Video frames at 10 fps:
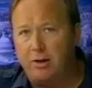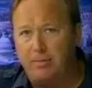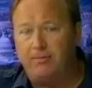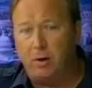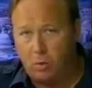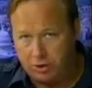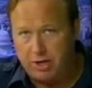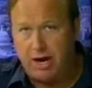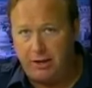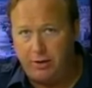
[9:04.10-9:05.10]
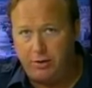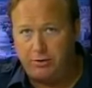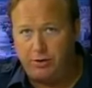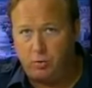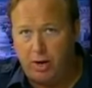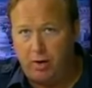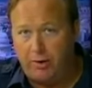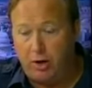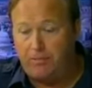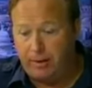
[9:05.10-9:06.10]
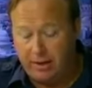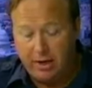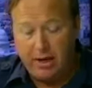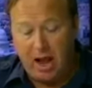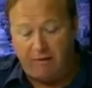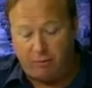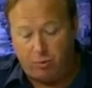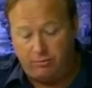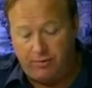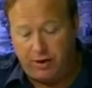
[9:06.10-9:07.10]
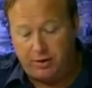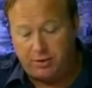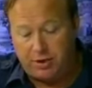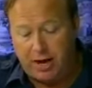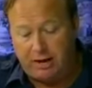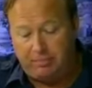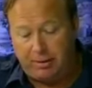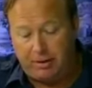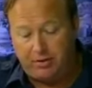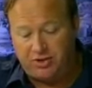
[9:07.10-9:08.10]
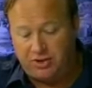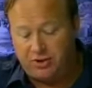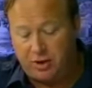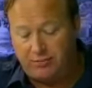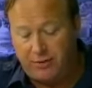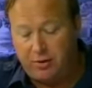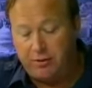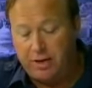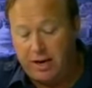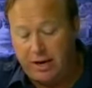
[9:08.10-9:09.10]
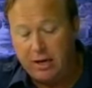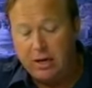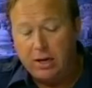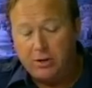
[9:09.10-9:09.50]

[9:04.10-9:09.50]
on InfoWars Nightly News as well, and hopefully have her on video Skype. Uh, she's on phone today.